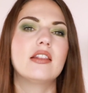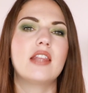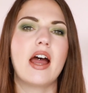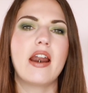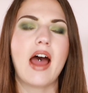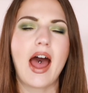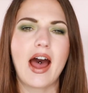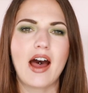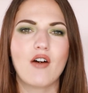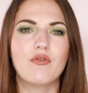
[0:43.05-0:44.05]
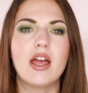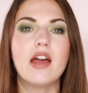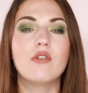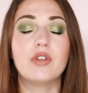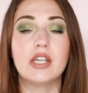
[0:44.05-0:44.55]
that have
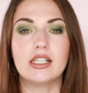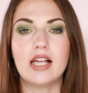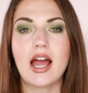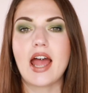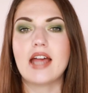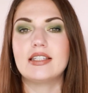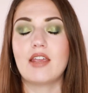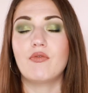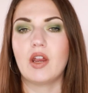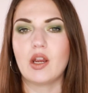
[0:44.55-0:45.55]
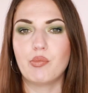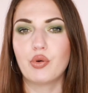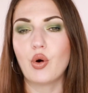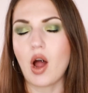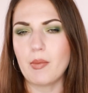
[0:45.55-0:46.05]
vanilla as a very
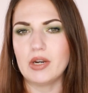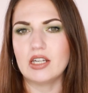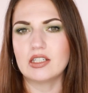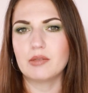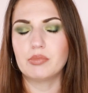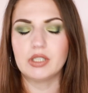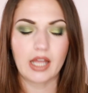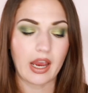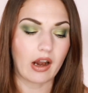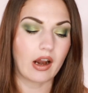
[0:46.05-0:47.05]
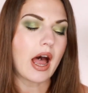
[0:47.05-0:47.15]
prominent player.